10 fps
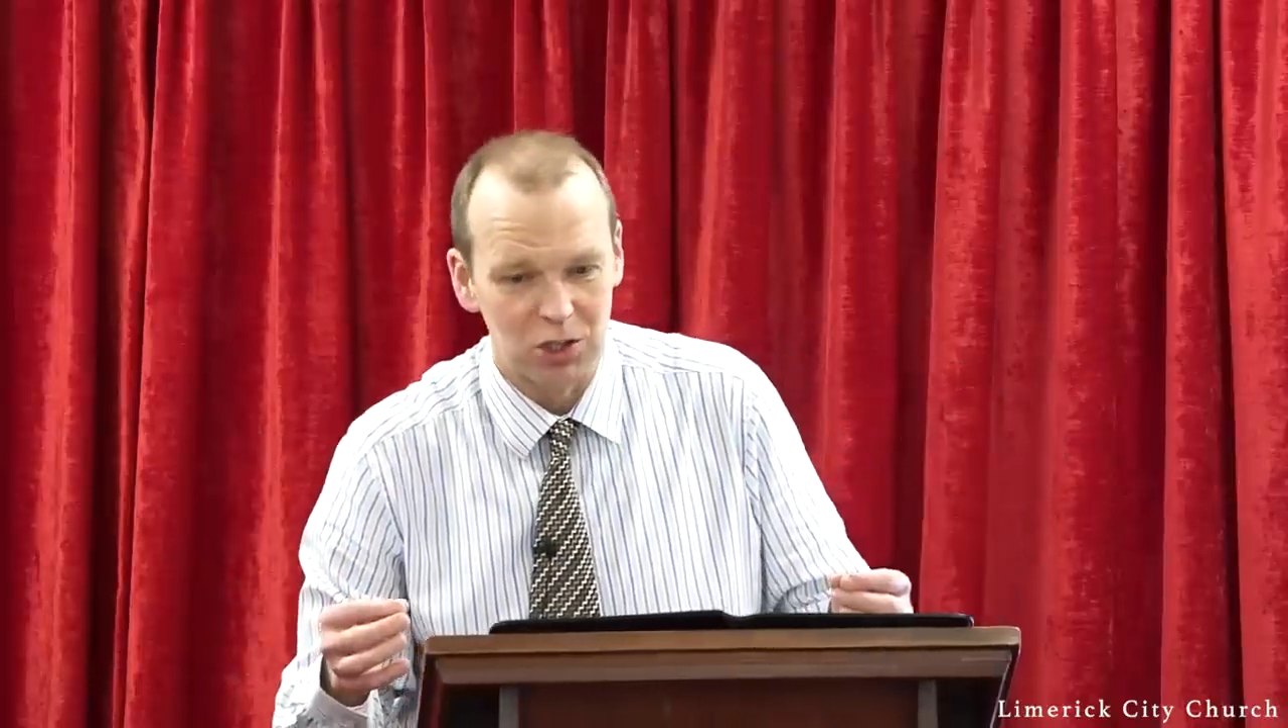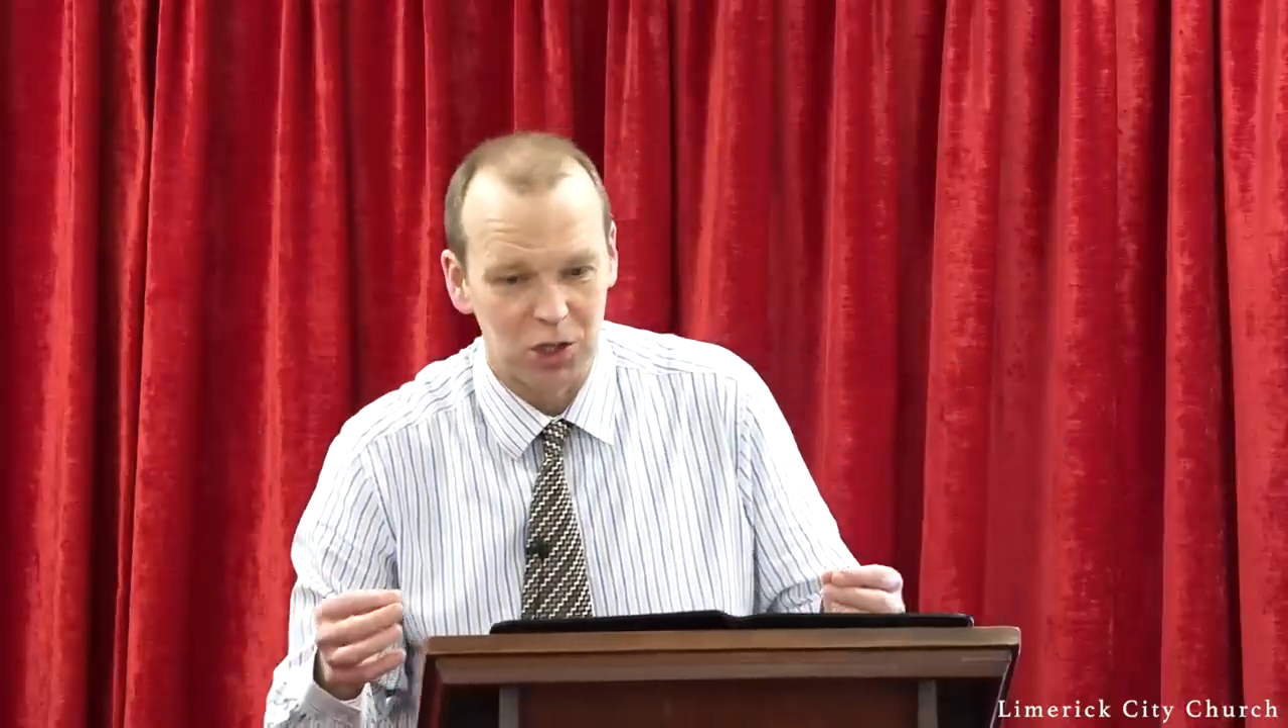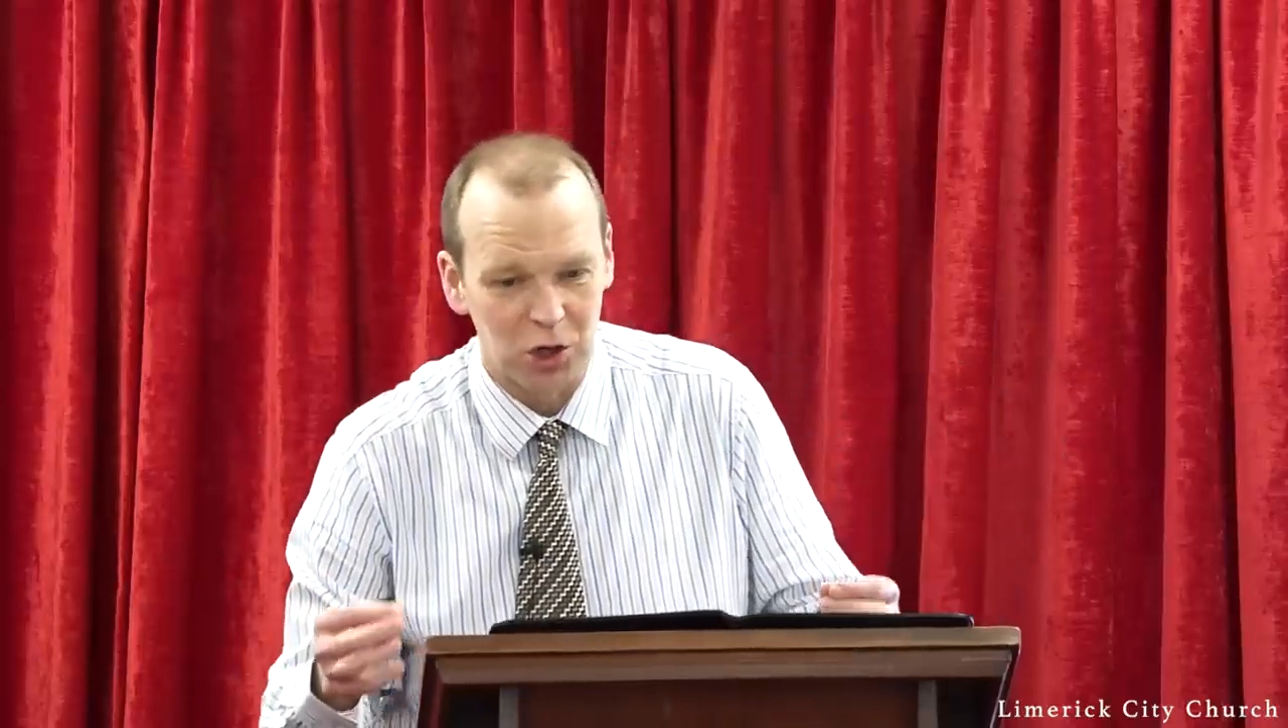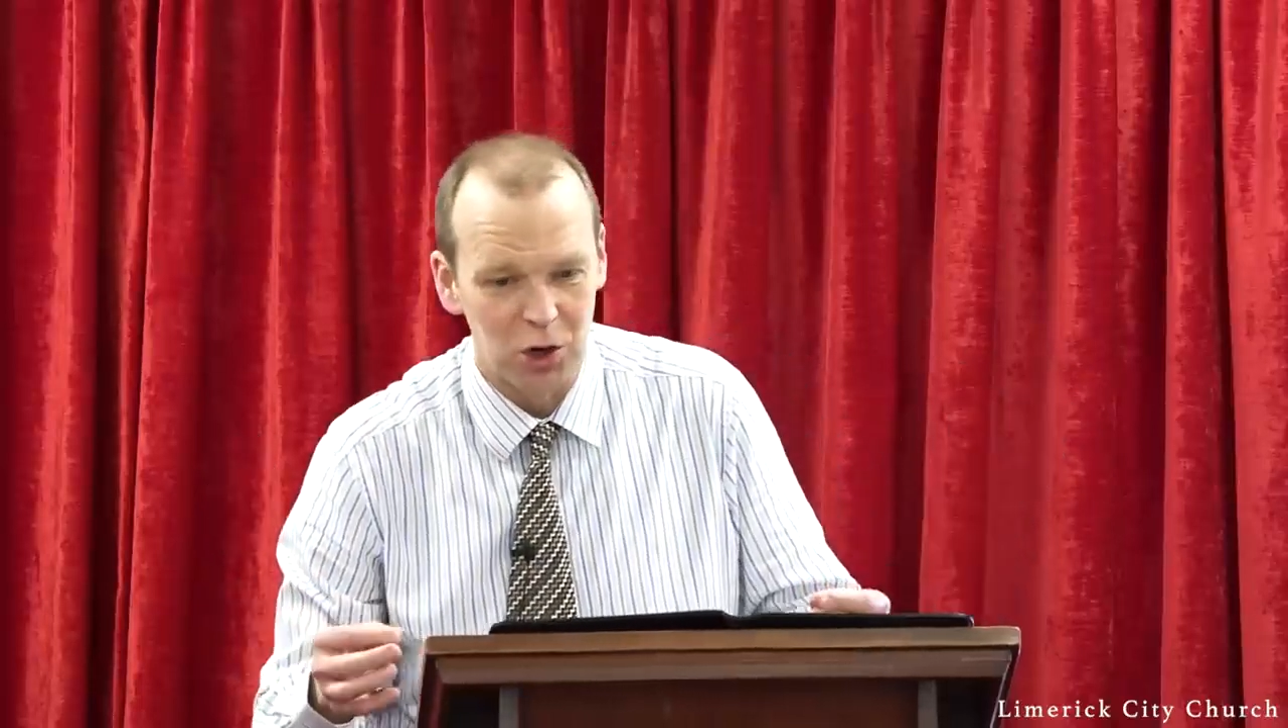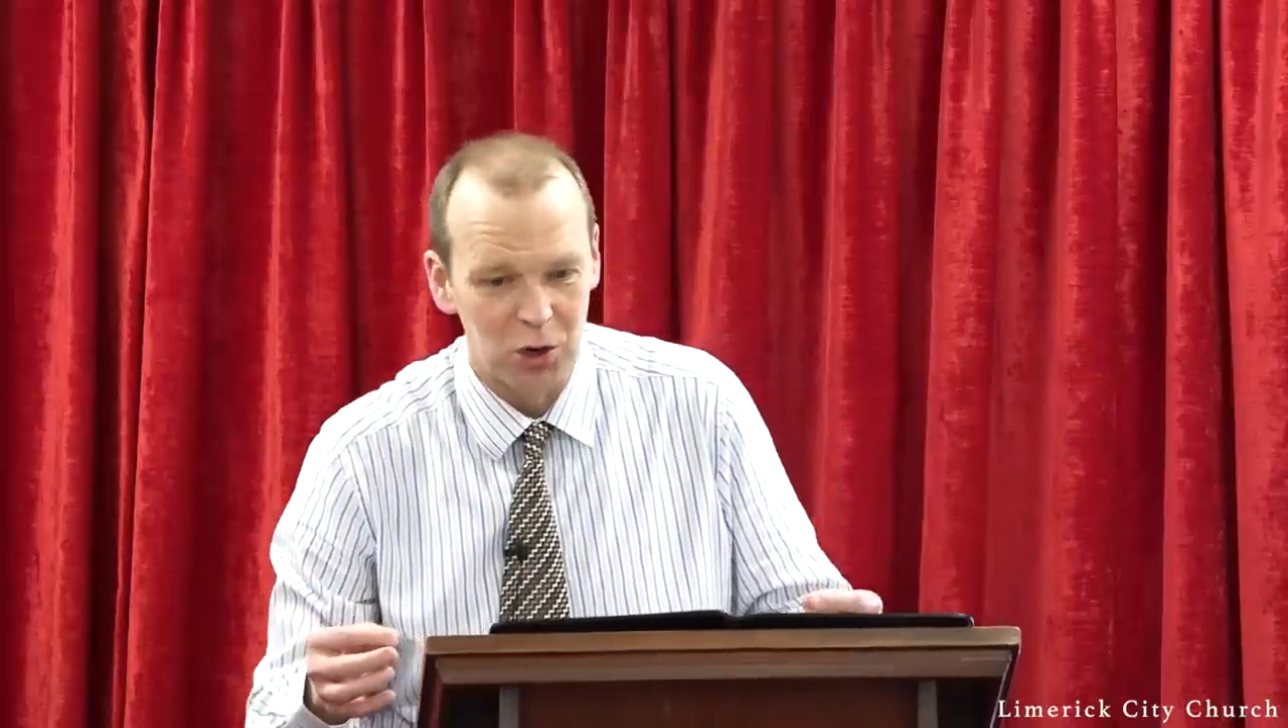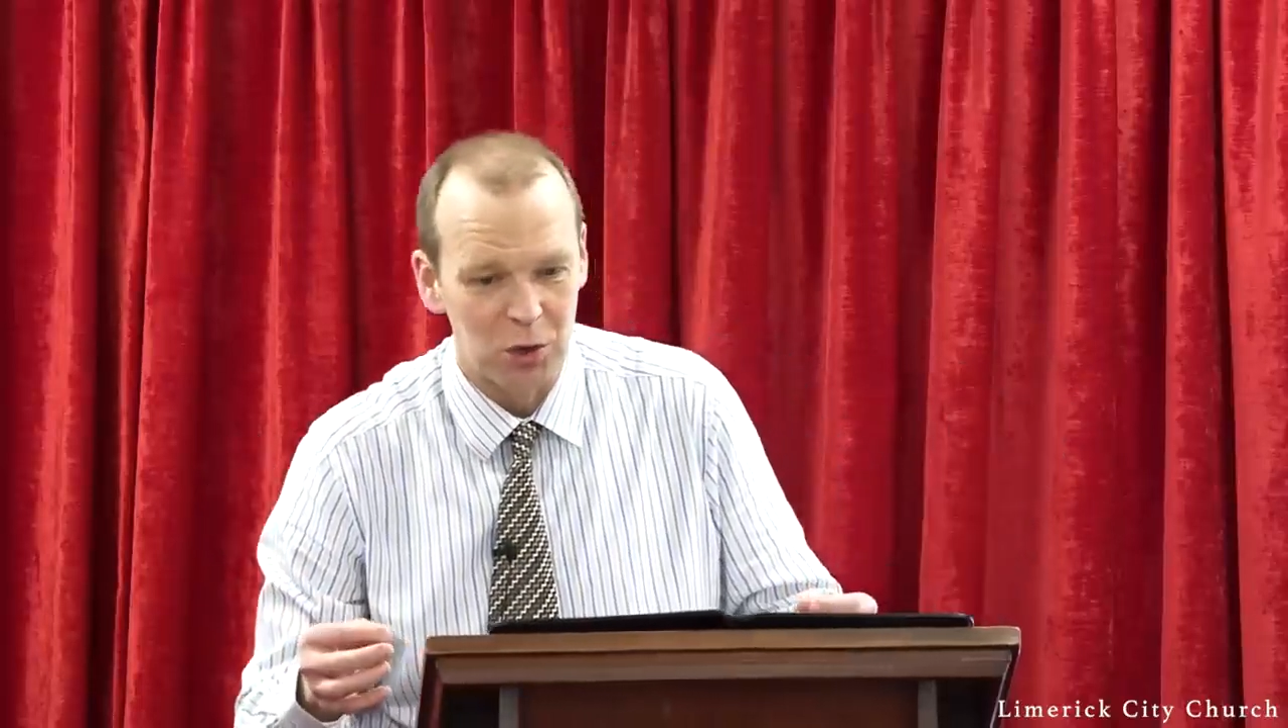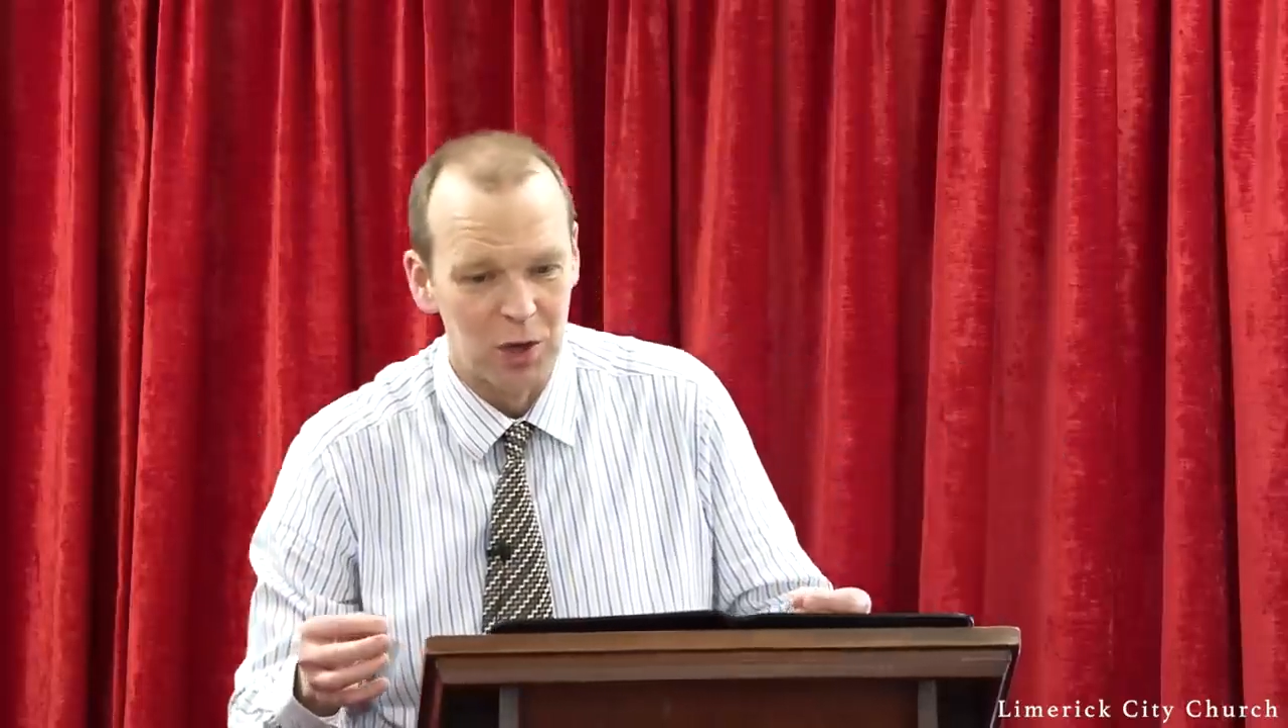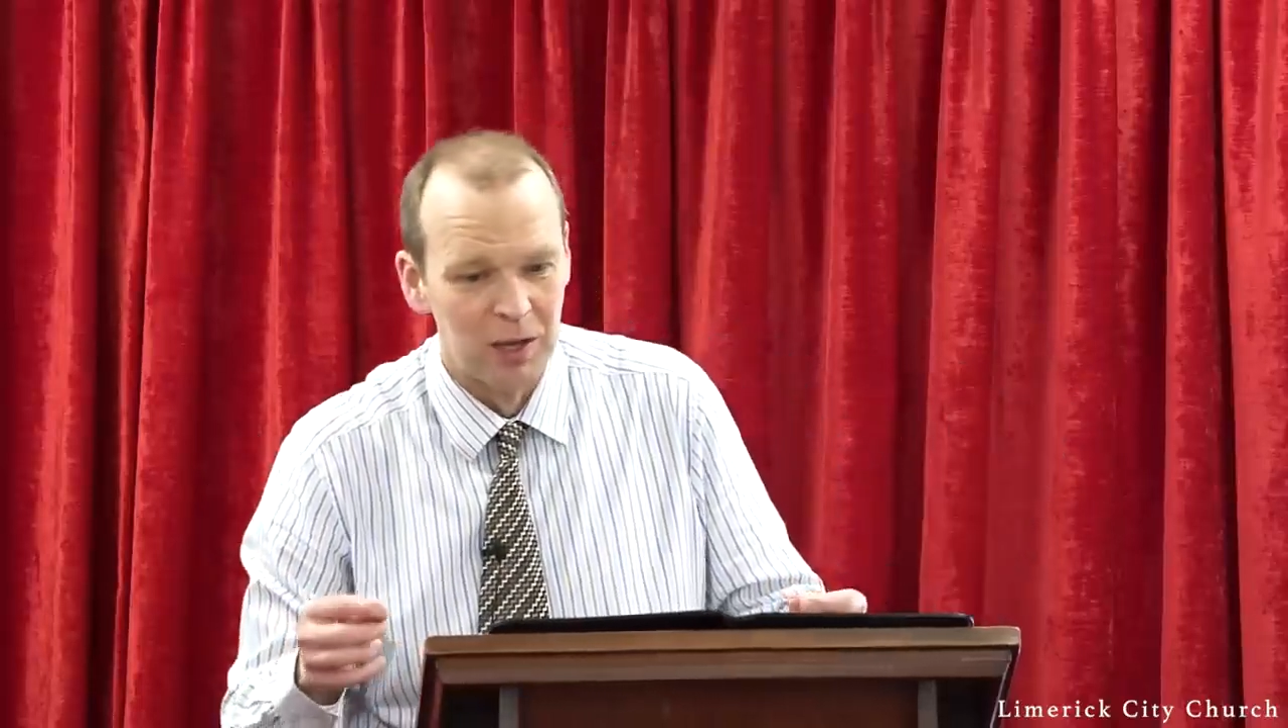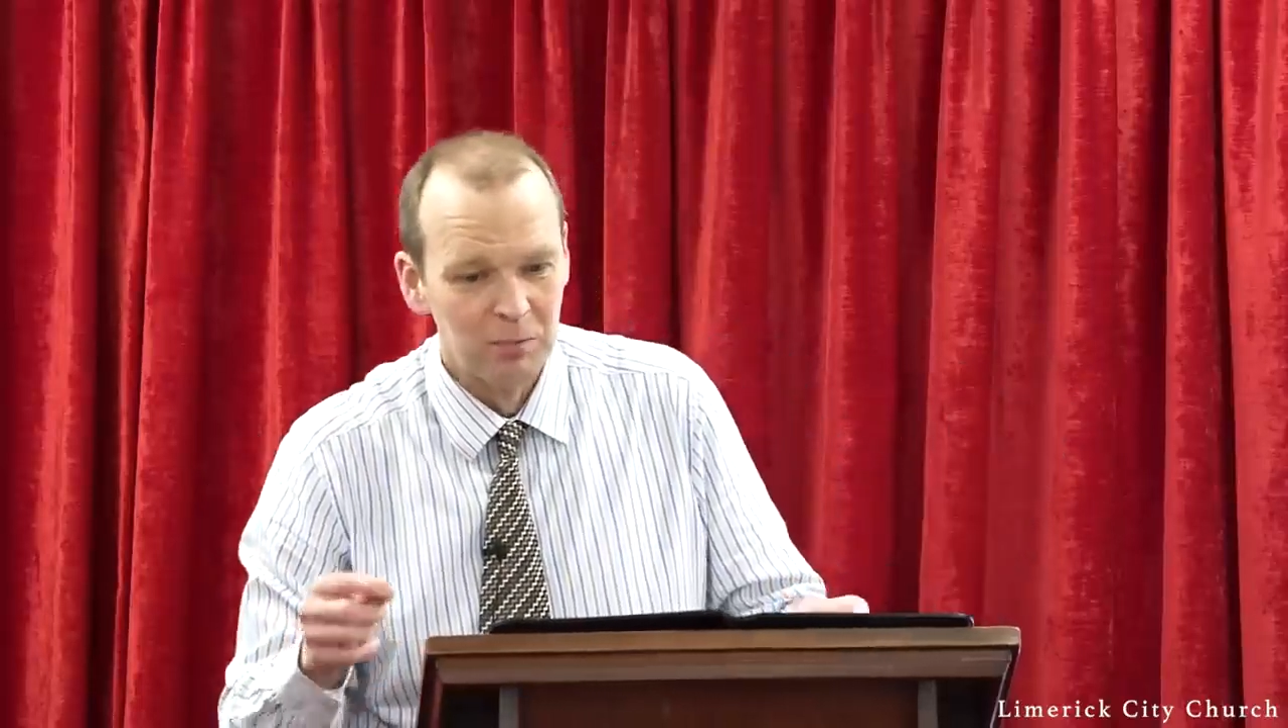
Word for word: true.